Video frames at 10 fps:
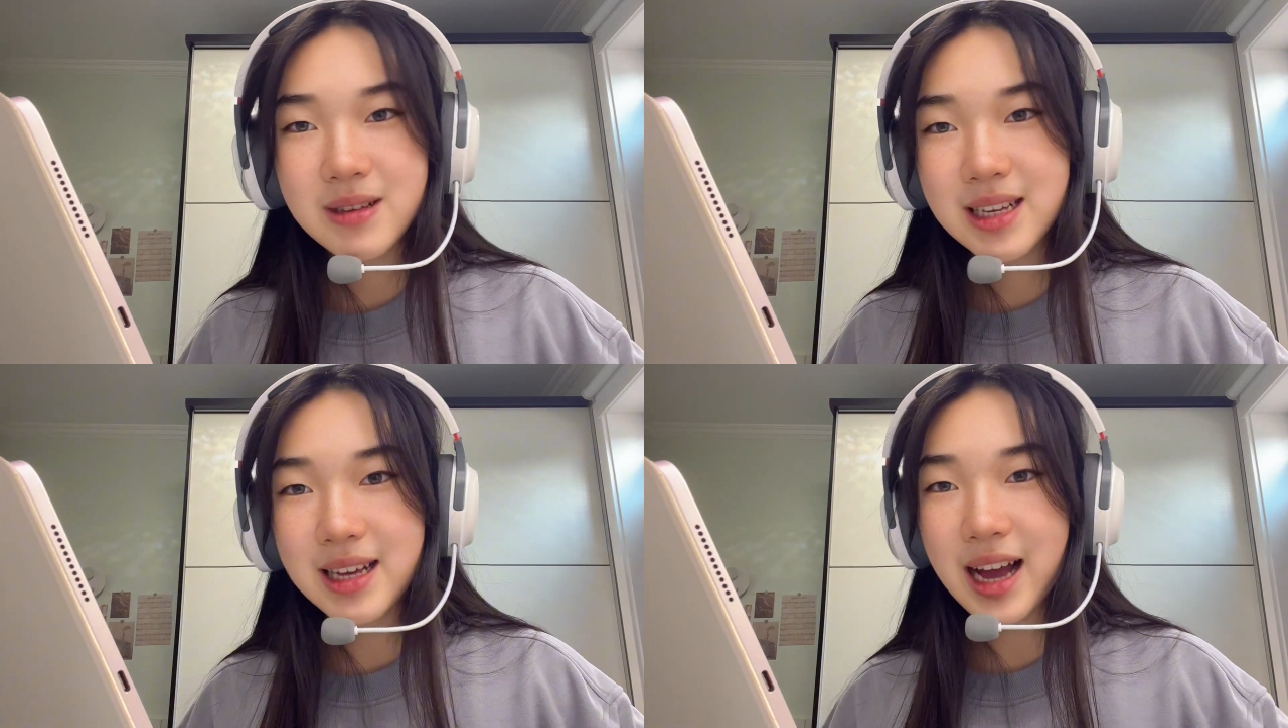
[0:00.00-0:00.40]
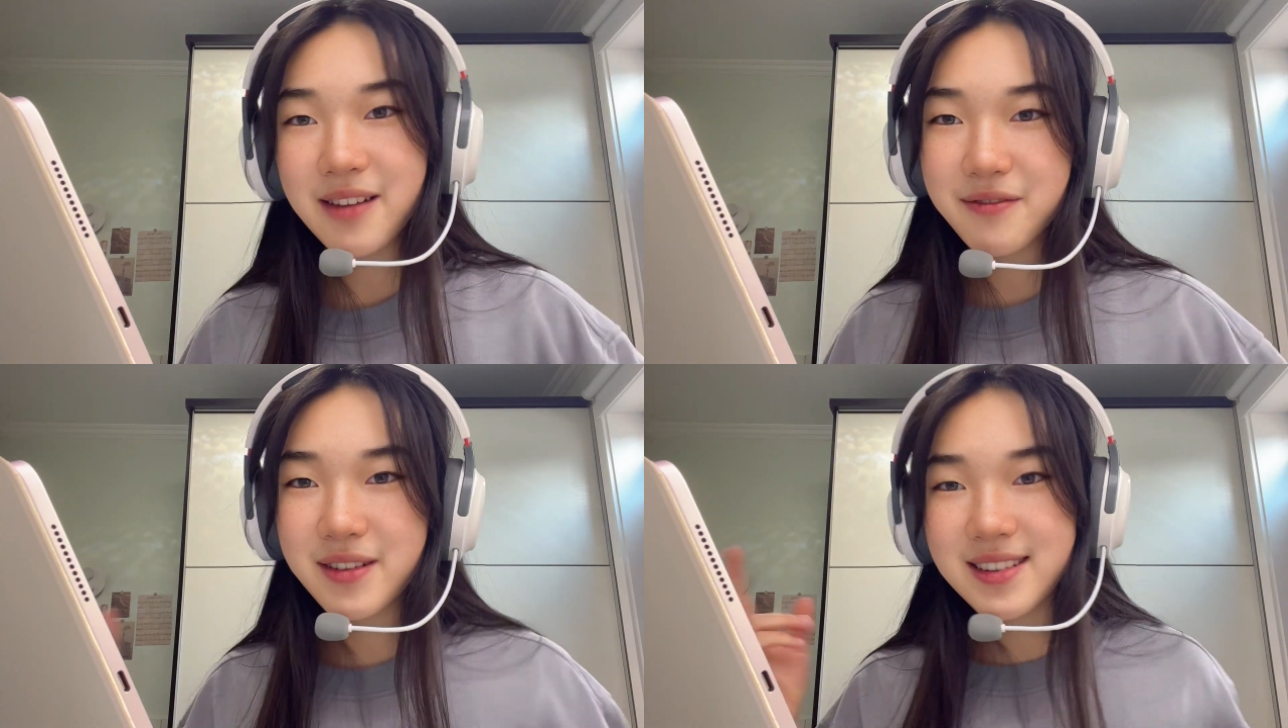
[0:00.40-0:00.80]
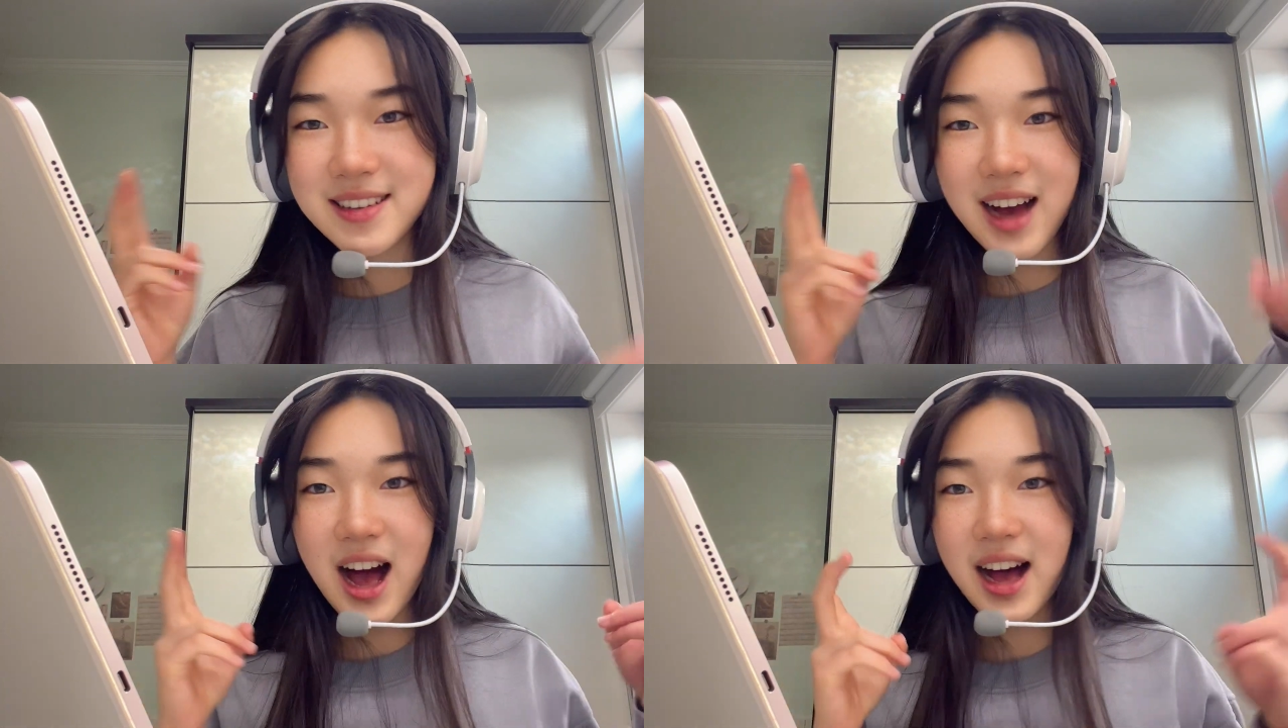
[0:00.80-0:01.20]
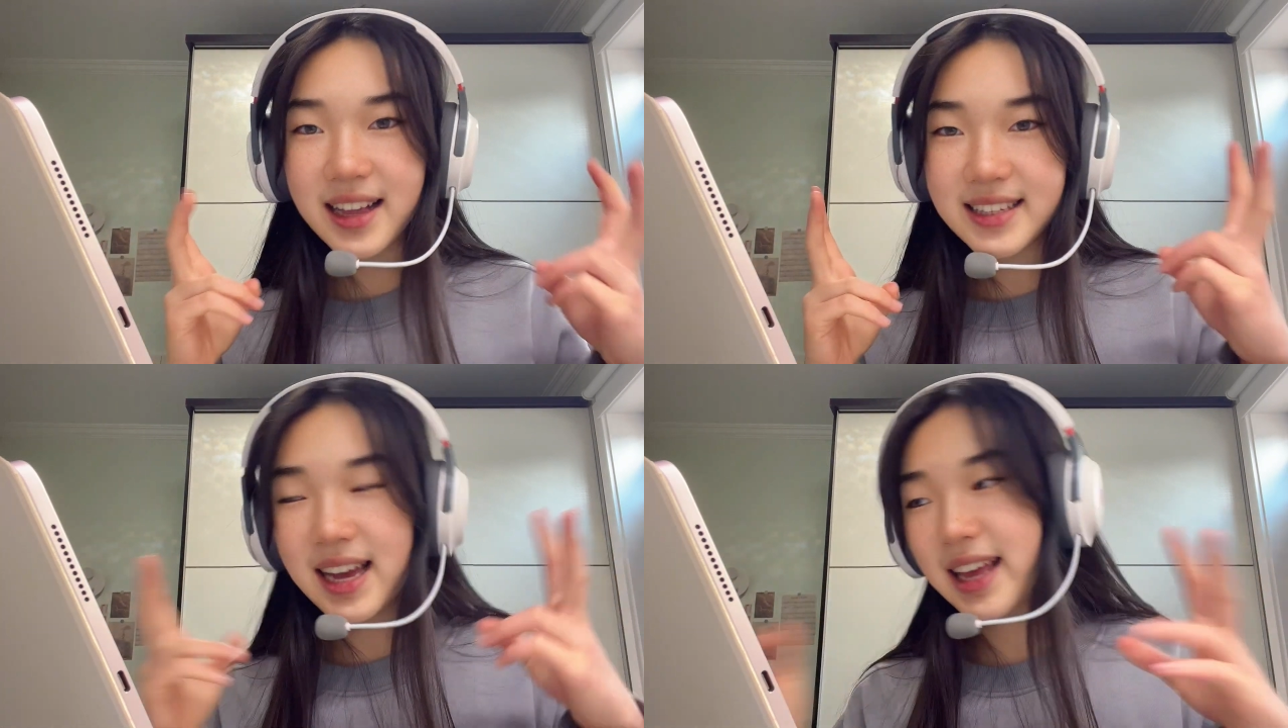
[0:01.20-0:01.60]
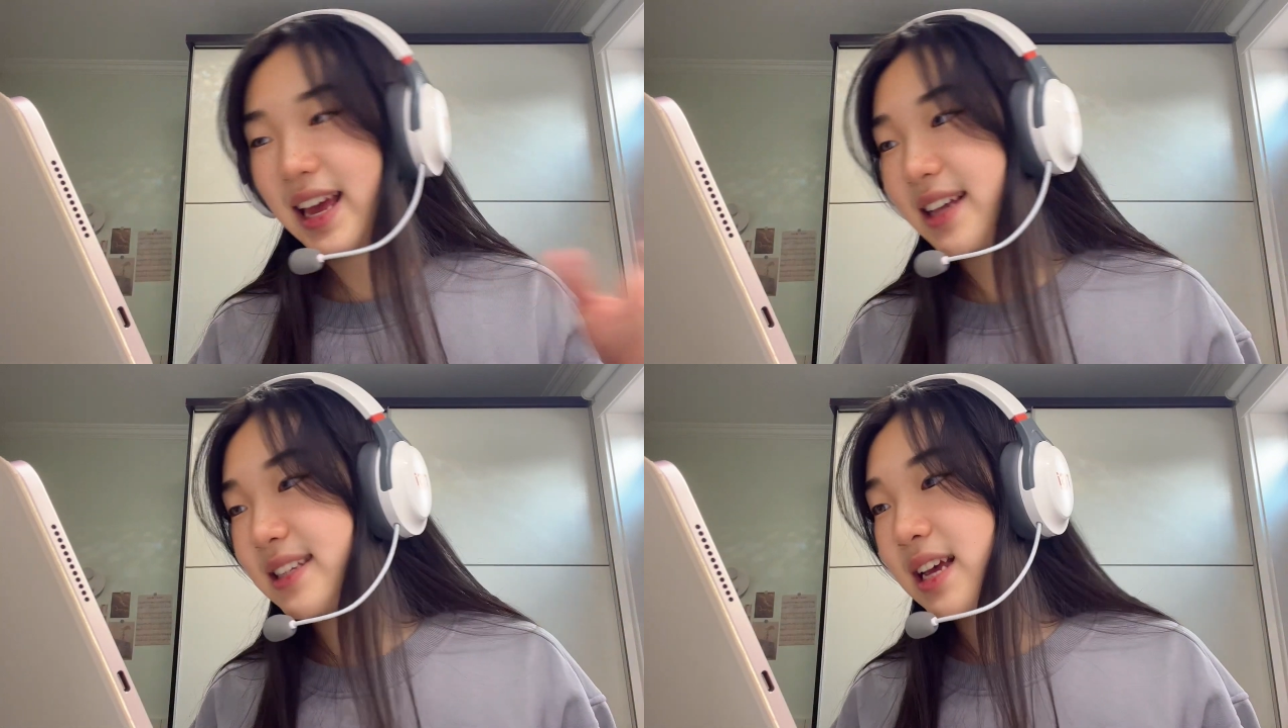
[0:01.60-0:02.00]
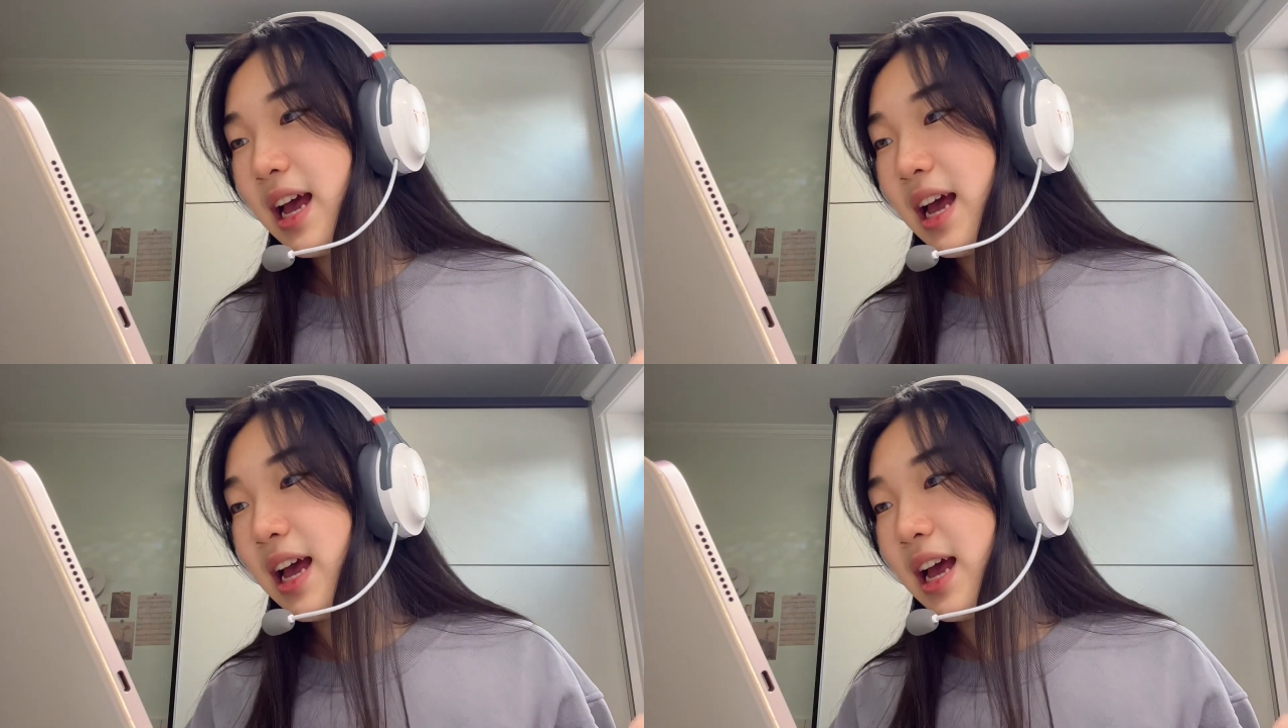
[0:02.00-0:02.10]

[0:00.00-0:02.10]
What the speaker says: kind of gods, I guess.